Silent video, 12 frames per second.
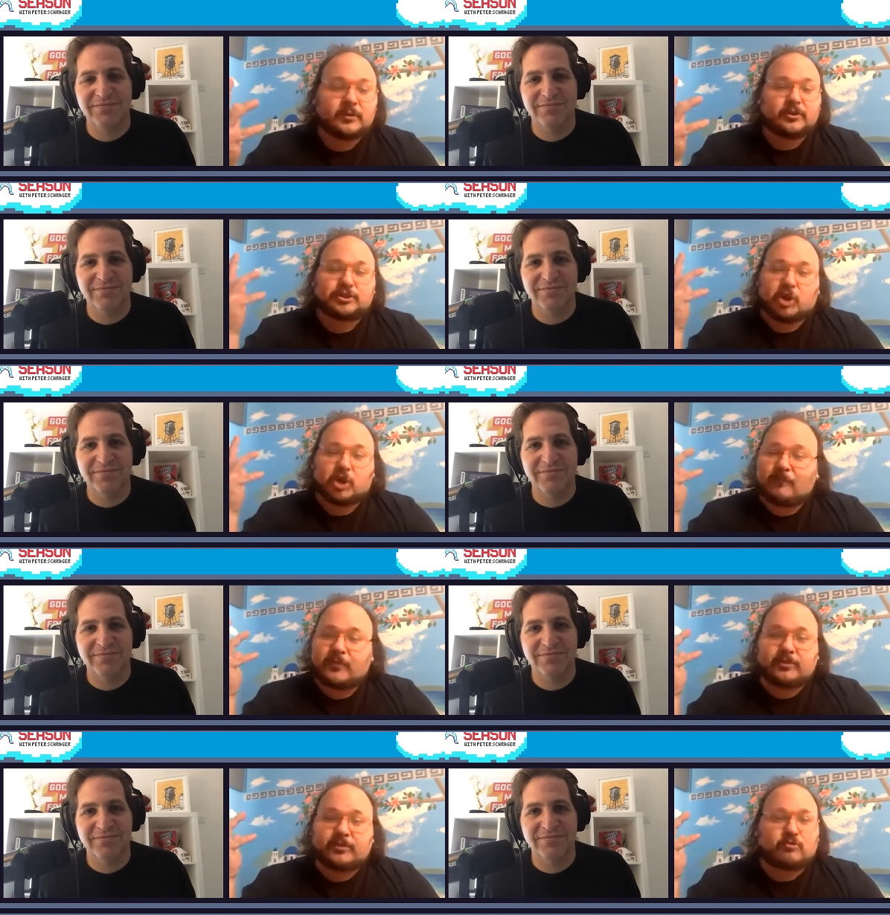Speaker 1: So
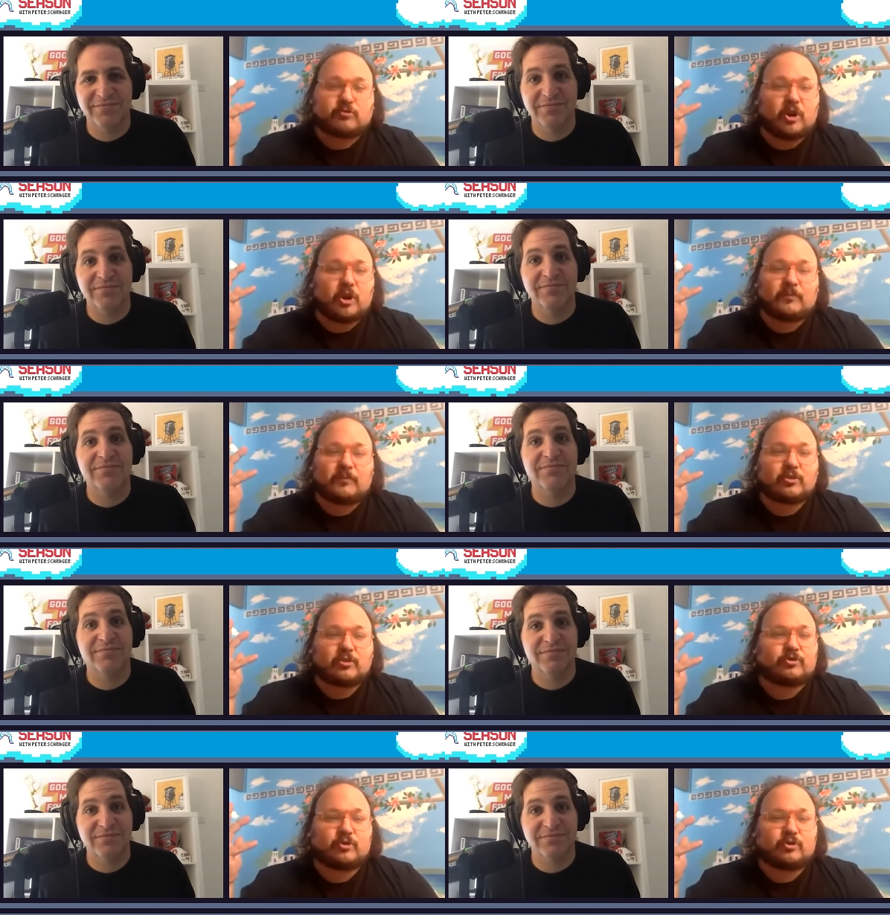hopefully, Detroit. Hopefully,
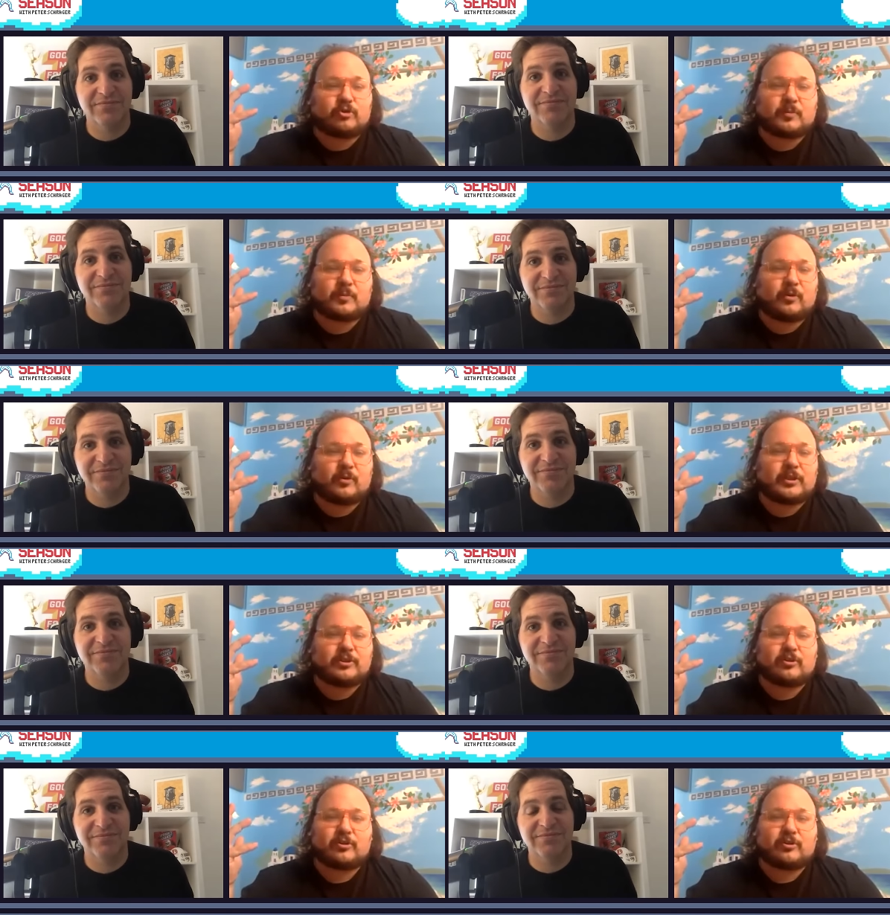you're in the Super Bowl
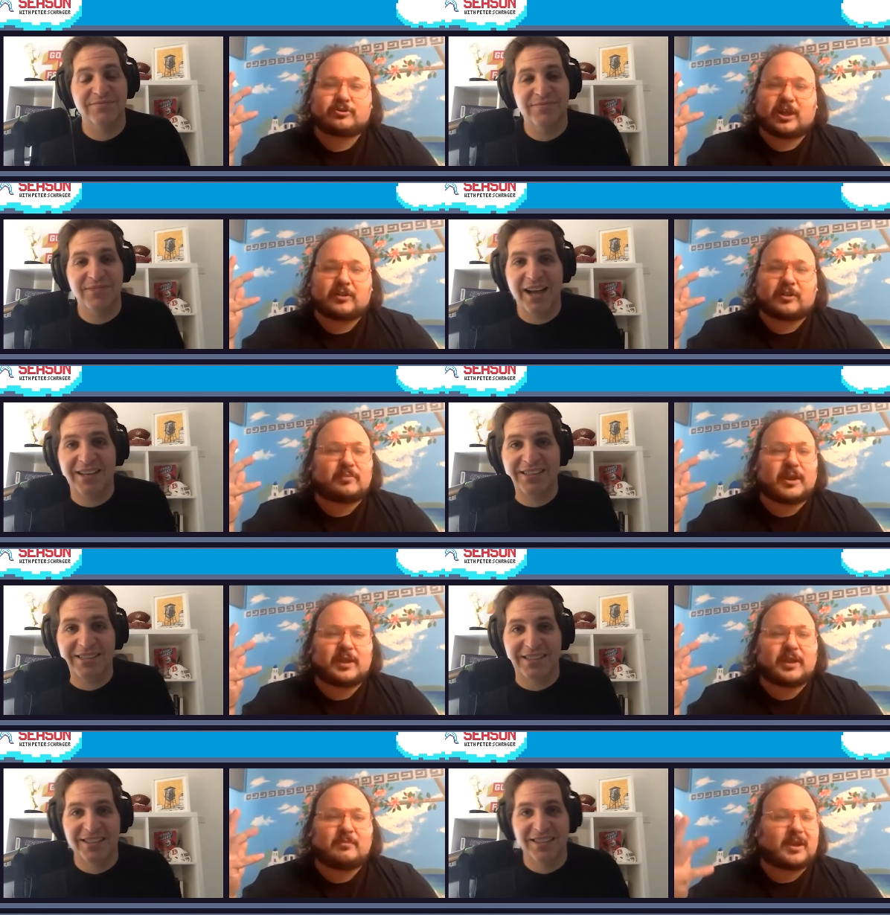and you're
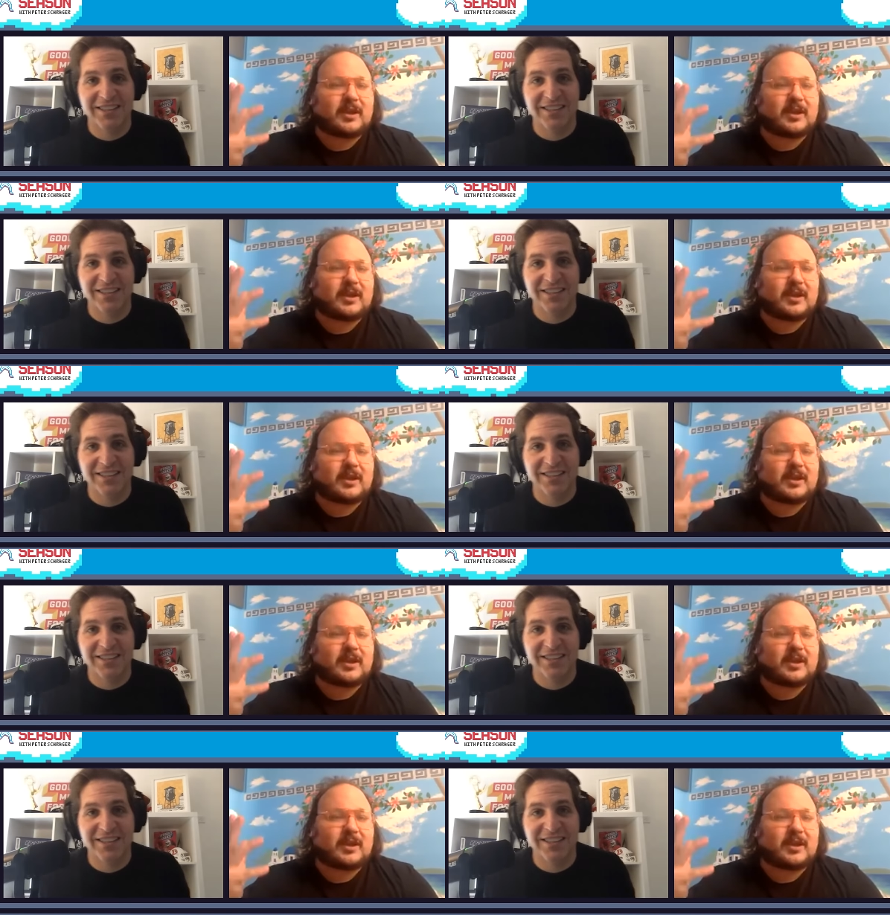celebrating.